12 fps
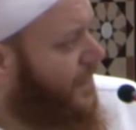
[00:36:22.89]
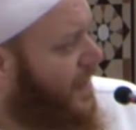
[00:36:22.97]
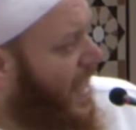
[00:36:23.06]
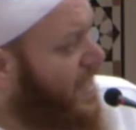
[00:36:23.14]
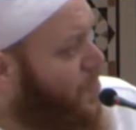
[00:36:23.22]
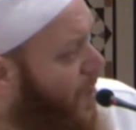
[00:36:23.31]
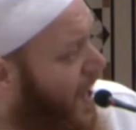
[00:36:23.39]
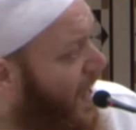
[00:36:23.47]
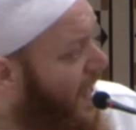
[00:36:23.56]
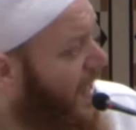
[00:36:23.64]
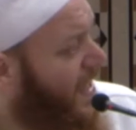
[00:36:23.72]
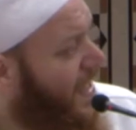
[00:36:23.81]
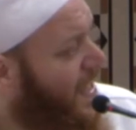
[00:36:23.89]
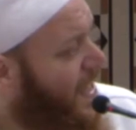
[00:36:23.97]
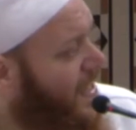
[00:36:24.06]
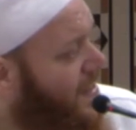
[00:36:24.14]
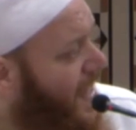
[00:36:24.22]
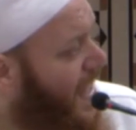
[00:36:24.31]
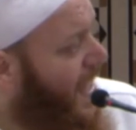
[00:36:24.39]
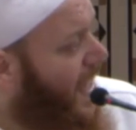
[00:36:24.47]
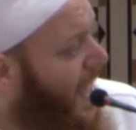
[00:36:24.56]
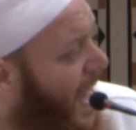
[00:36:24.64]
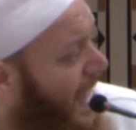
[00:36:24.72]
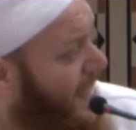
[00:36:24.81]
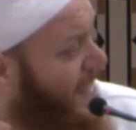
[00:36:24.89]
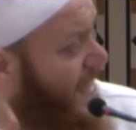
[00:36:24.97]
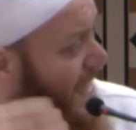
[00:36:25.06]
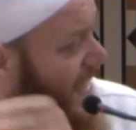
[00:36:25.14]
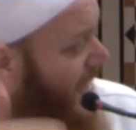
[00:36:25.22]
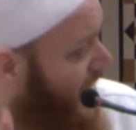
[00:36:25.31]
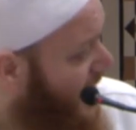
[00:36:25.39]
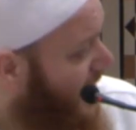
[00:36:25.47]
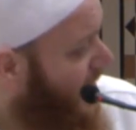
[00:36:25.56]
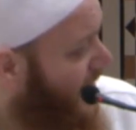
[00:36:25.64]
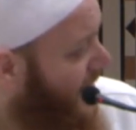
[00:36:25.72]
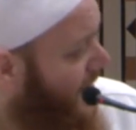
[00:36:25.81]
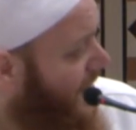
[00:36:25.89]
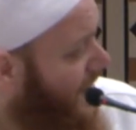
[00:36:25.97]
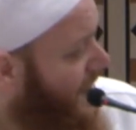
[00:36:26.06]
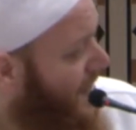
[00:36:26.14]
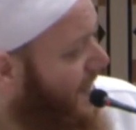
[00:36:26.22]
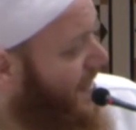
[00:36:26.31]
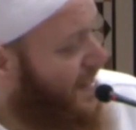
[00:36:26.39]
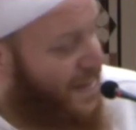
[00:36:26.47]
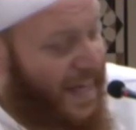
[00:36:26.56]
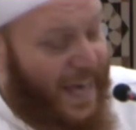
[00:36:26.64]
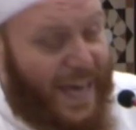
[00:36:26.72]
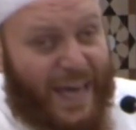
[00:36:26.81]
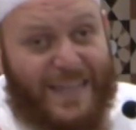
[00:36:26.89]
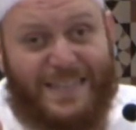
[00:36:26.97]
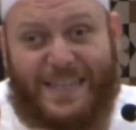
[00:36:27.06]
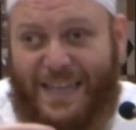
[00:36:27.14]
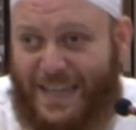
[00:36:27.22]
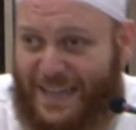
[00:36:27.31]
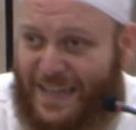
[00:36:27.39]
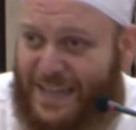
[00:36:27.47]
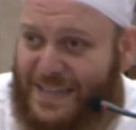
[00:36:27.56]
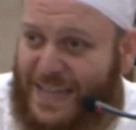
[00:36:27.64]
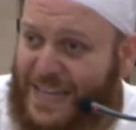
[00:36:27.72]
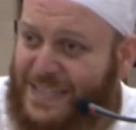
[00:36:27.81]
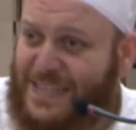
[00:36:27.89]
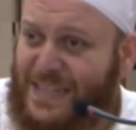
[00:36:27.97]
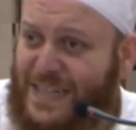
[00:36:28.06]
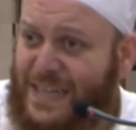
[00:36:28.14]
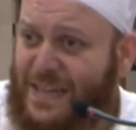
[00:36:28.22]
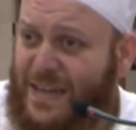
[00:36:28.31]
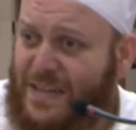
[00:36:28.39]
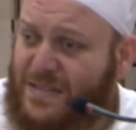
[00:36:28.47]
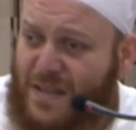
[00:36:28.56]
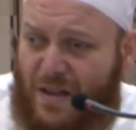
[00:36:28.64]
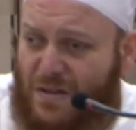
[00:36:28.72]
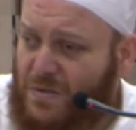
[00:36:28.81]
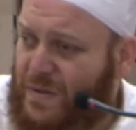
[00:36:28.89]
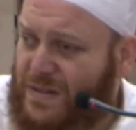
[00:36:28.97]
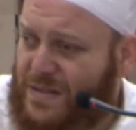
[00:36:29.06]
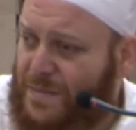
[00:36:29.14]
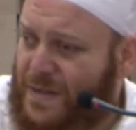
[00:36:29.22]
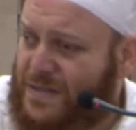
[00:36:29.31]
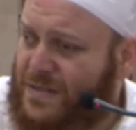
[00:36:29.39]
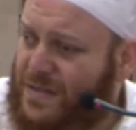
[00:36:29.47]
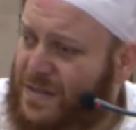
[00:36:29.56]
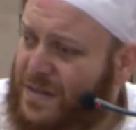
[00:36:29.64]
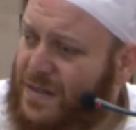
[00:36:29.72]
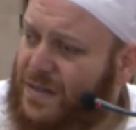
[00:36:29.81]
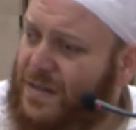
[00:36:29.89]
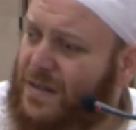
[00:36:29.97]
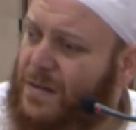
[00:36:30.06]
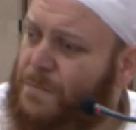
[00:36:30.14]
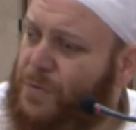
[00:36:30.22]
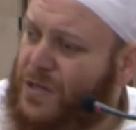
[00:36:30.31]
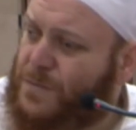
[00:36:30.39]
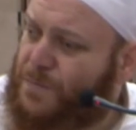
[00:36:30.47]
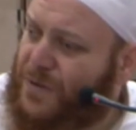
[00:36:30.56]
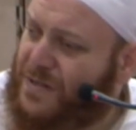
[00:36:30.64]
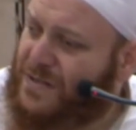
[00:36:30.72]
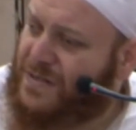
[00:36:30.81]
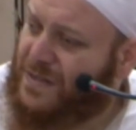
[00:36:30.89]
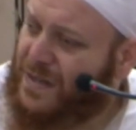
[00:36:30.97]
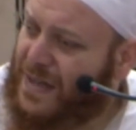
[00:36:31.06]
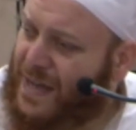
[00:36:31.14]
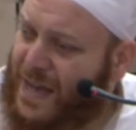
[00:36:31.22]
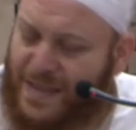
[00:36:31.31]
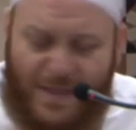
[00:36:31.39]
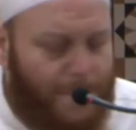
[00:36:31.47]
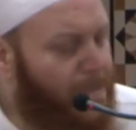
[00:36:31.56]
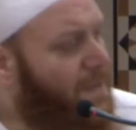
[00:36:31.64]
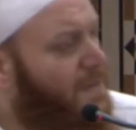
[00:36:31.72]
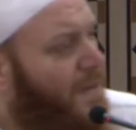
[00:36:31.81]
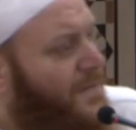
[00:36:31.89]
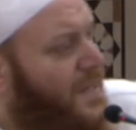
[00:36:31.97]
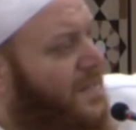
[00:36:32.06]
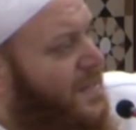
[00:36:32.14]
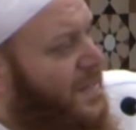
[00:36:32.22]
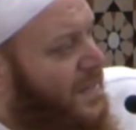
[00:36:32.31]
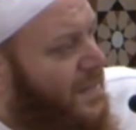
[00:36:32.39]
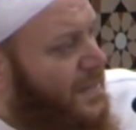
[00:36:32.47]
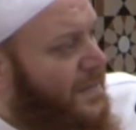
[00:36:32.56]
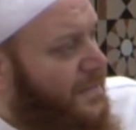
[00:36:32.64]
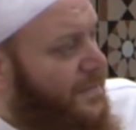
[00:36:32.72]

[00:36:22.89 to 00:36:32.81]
That's why their ending destiny is not always the most prosperous and the best of destinies.